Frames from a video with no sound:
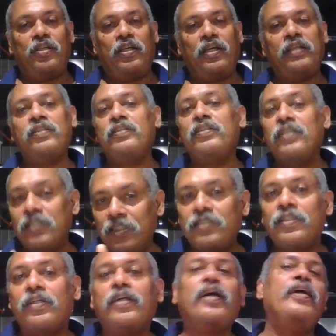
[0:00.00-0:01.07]
And this is
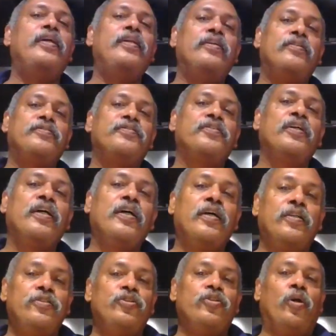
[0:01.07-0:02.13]
the kind of
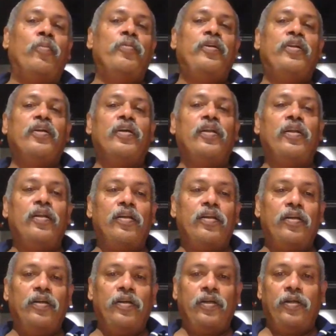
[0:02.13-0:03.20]

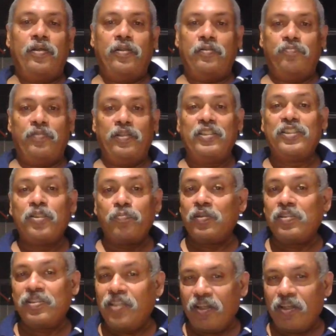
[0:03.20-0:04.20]
geometrical principles.